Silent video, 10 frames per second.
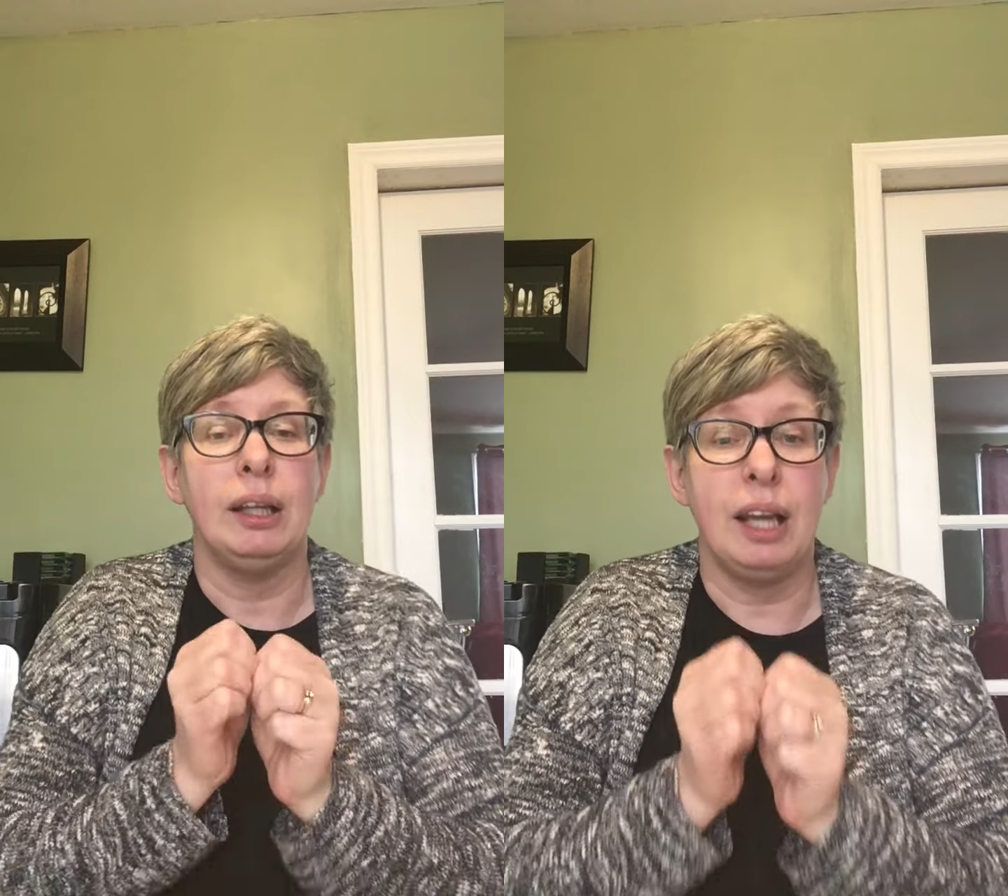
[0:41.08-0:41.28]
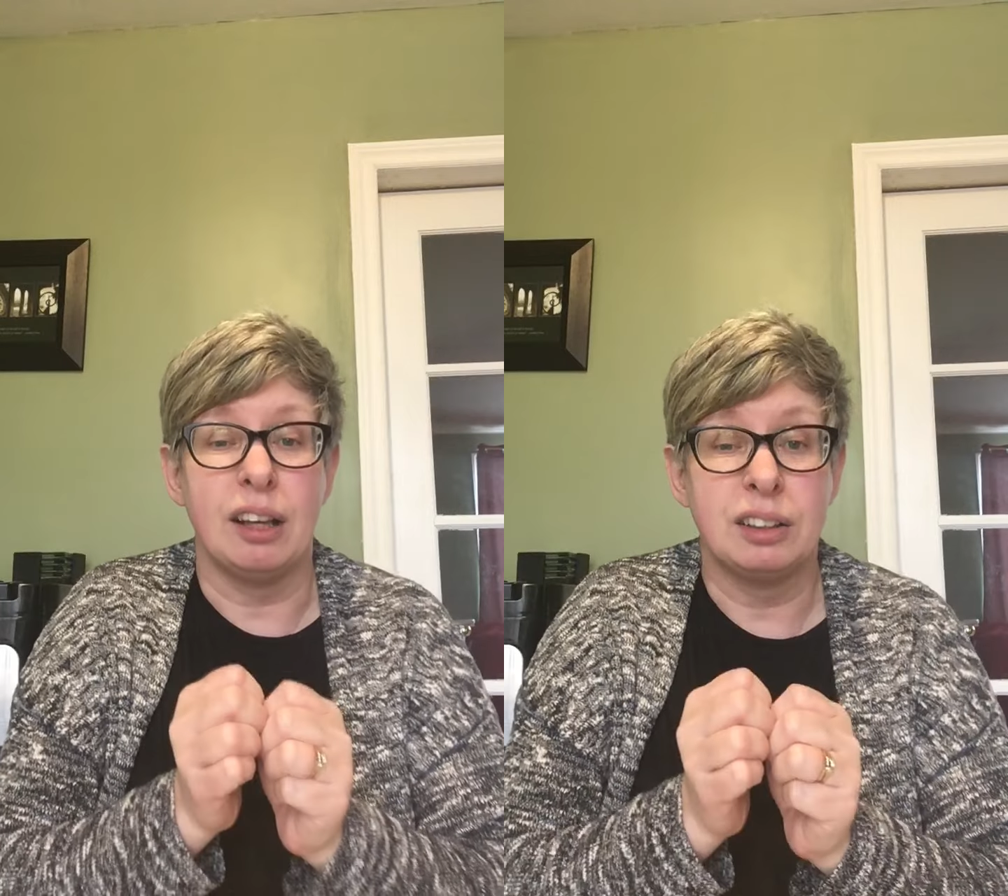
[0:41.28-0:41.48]

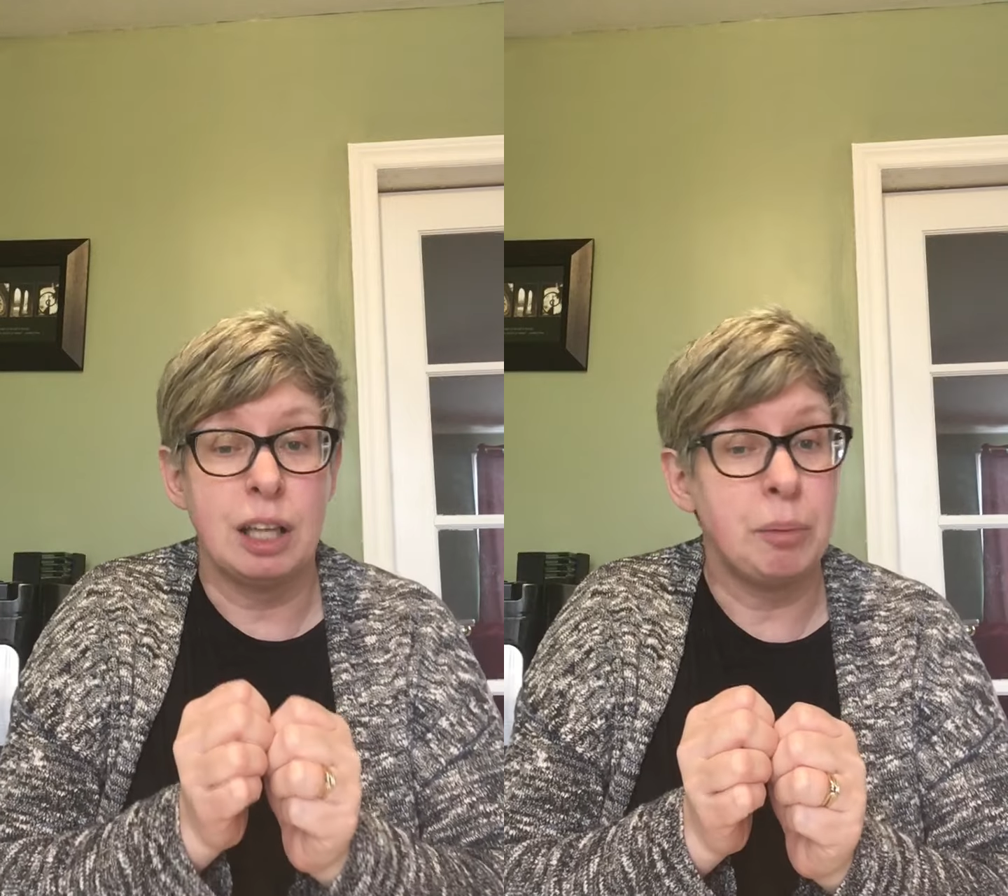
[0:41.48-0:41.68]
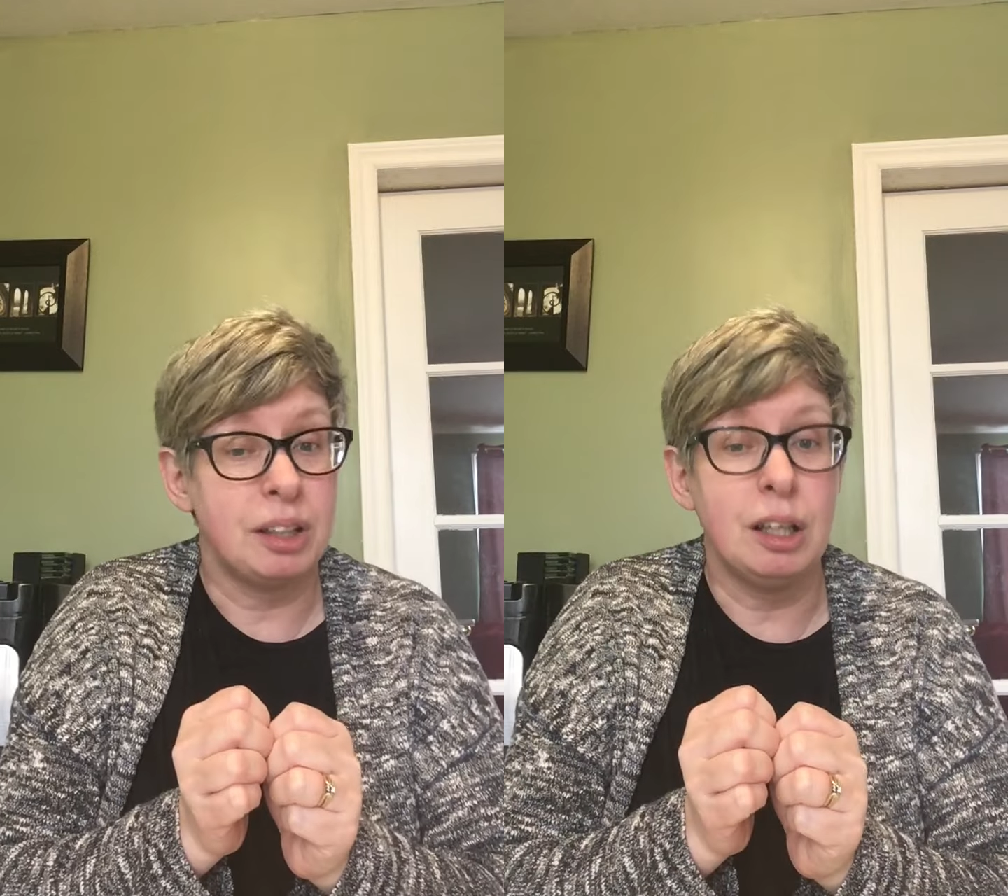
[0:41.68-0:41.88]
Now,
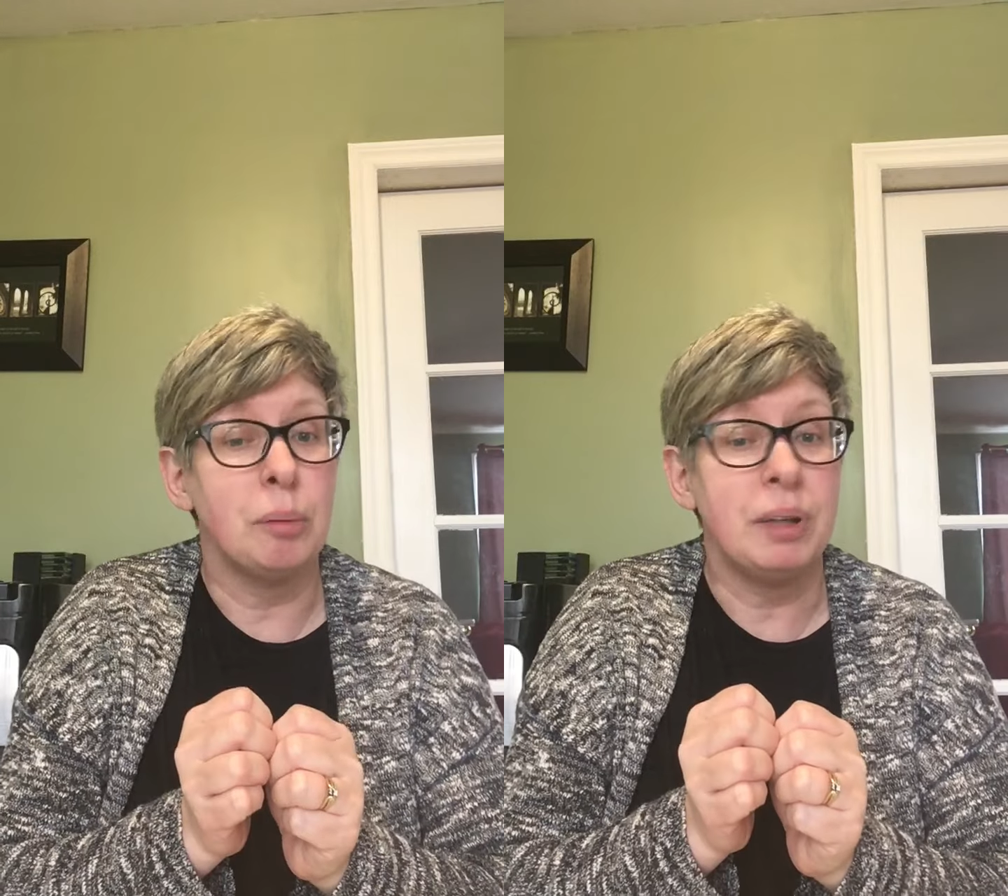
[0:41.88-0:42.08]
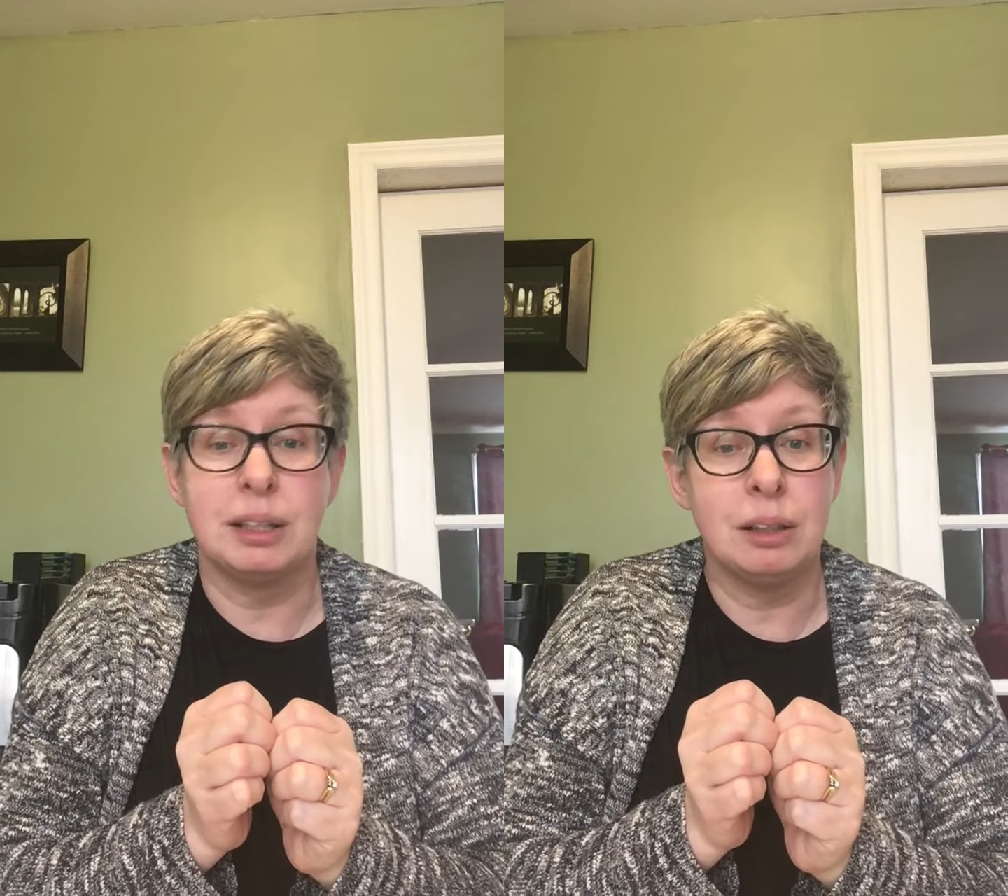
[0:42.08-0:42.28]
Tommy Thumb is